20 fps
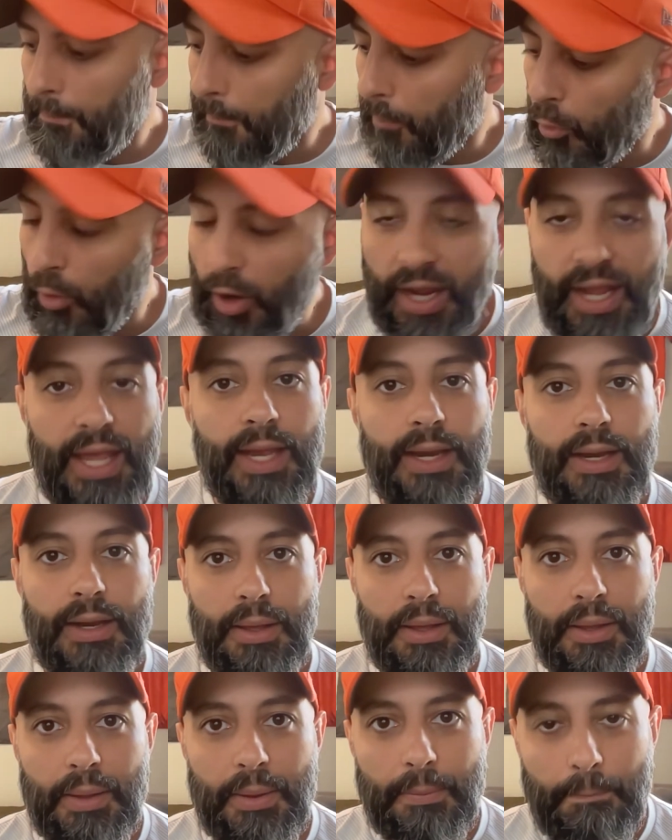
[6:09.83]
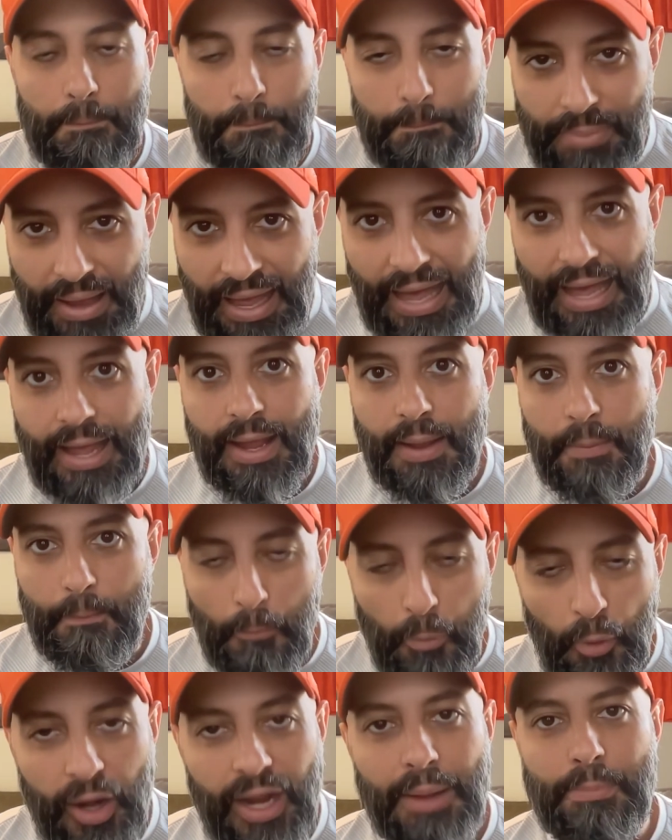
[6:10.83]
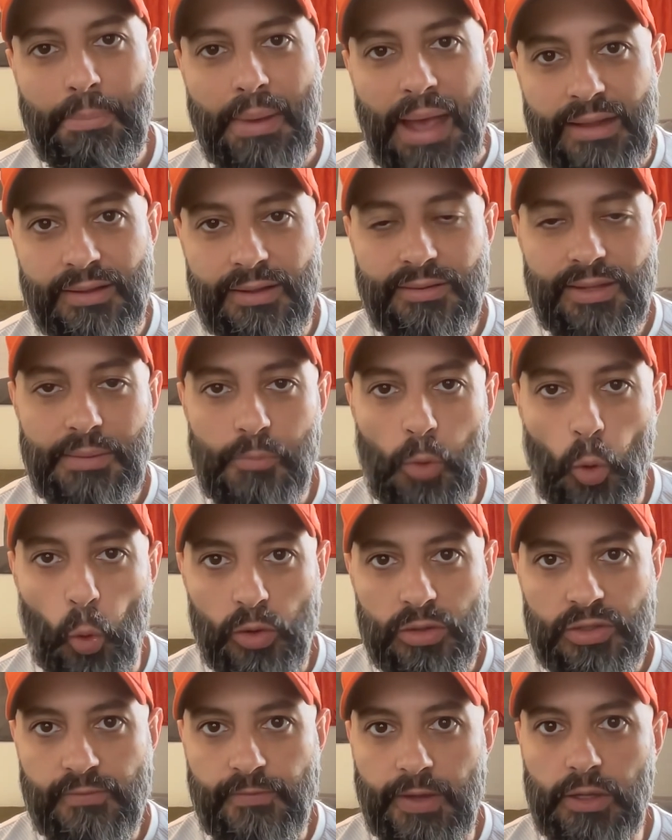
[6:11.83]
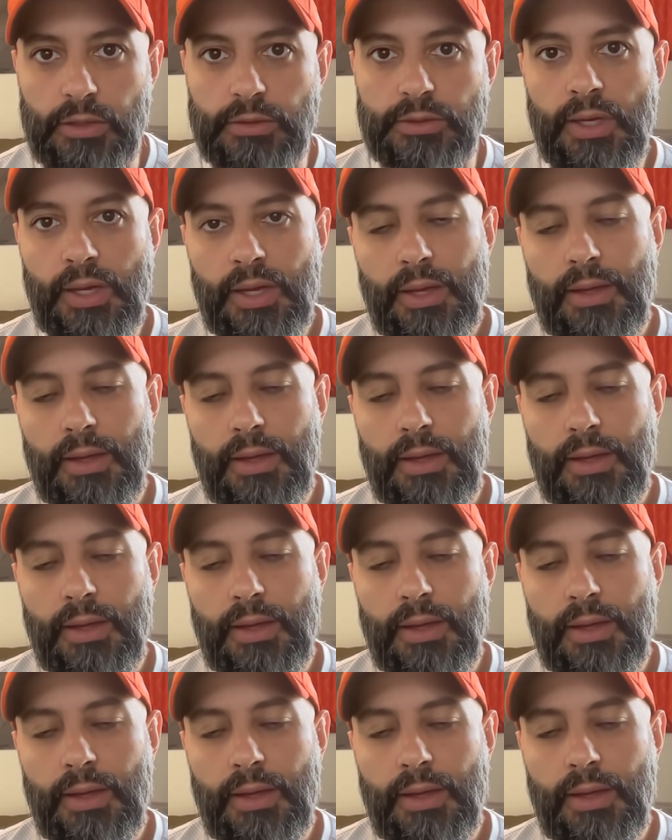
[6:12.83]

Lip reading: Bring it back. Bring it back to Tim Hortons Field.